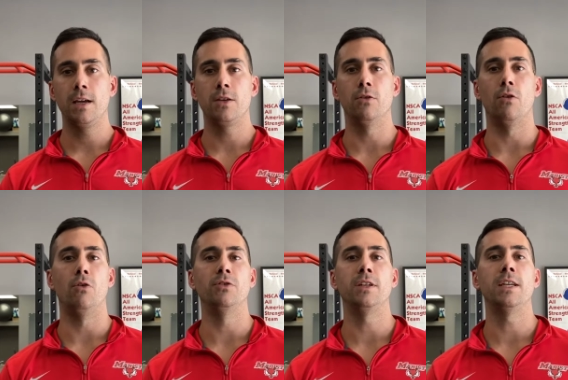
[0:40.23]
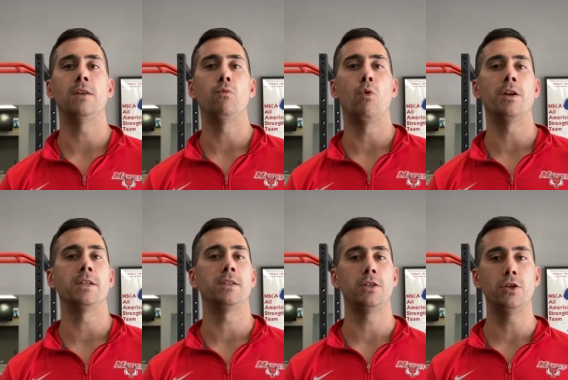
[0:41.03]
you'll only need one
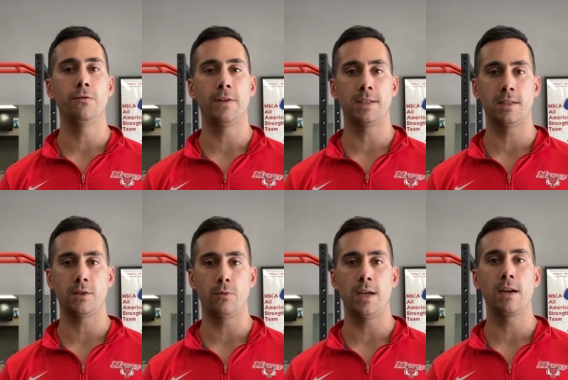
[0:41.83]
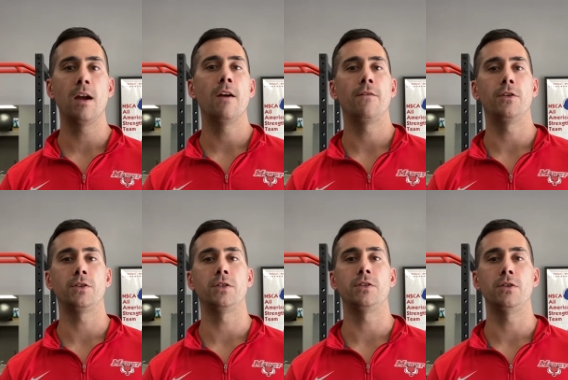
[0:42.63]
to two visits a week
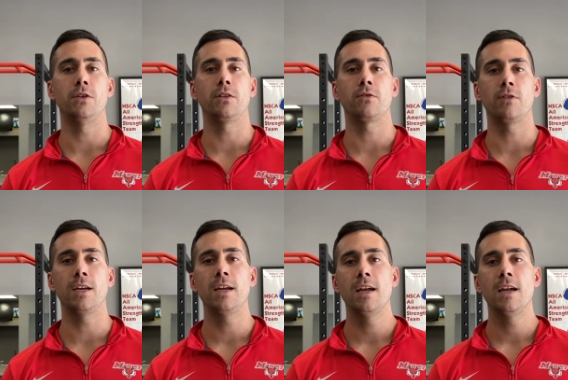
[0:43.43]
versus two to three.